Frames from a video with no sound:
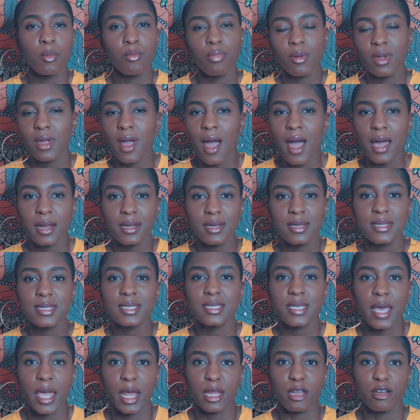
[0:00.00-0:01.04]
Breonna
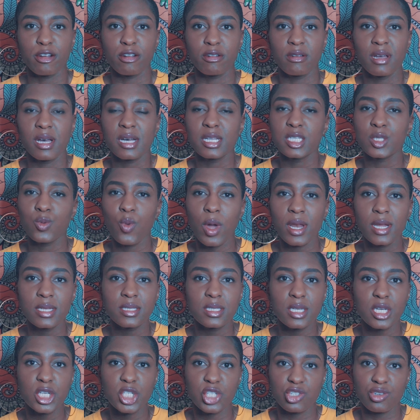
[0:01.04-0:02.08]
Taylor, a
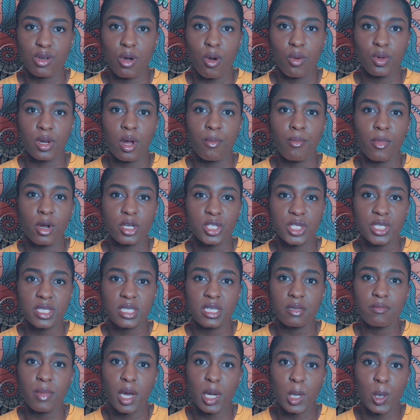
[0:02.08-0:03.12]
26 year old
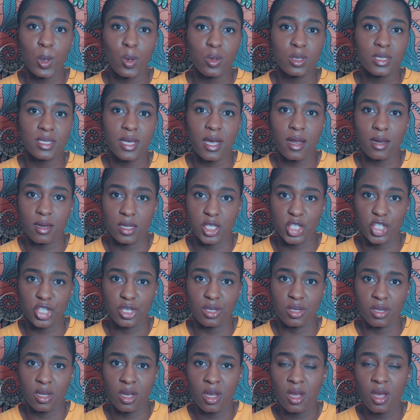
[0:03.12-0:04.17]
emergency medical
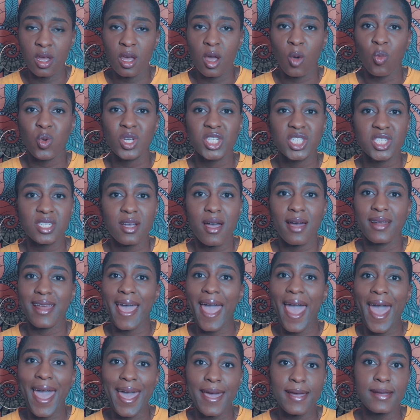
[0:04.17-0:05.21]
technician, was
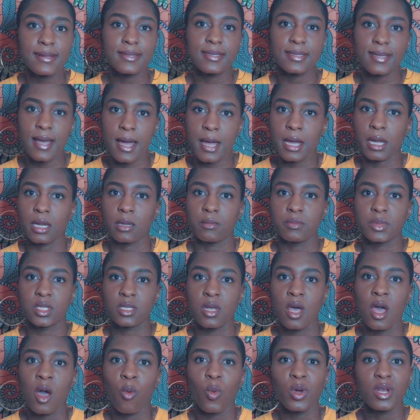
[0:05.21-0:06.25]
shot eight times
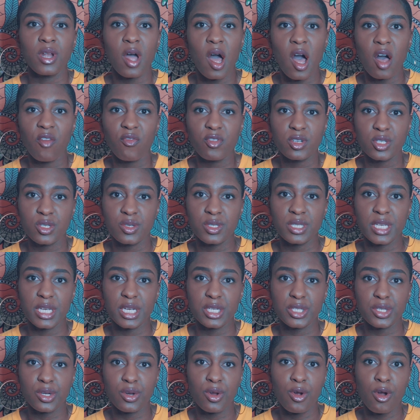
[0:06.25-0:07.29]
when officers
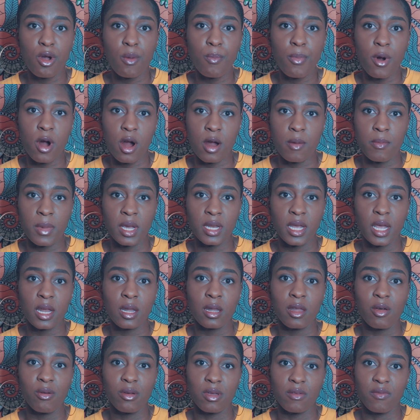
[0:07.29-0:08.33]
entered her apartment
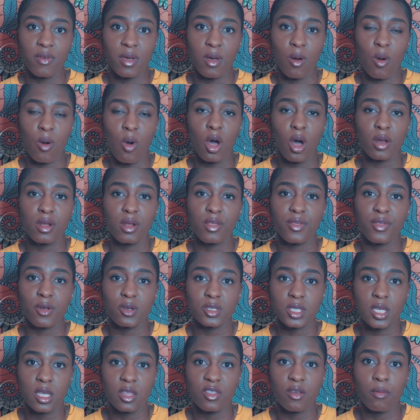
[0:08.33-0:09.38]
in Louisville on the
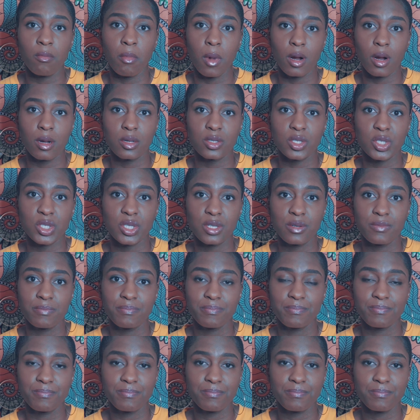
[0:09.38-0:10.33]
13th of March.